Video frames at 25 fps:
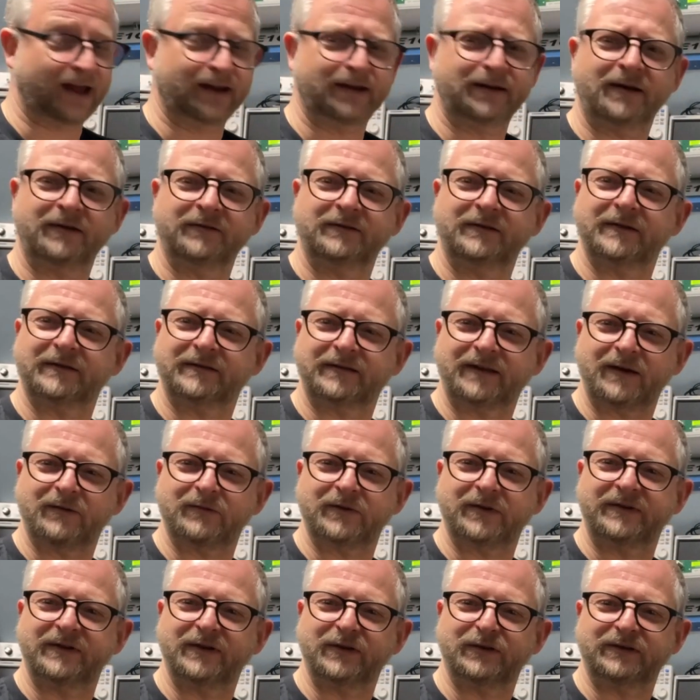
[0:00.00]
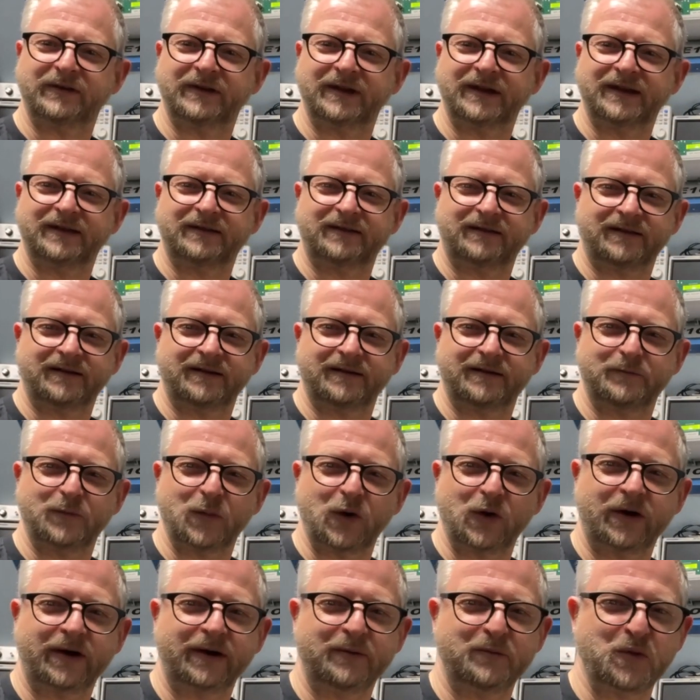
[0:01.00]
I noticed I was using it uh,
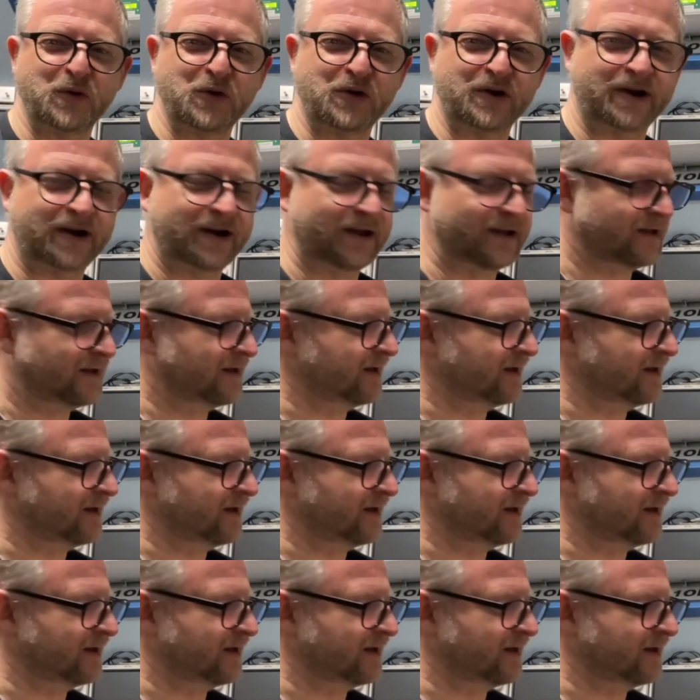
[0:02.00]
more and more,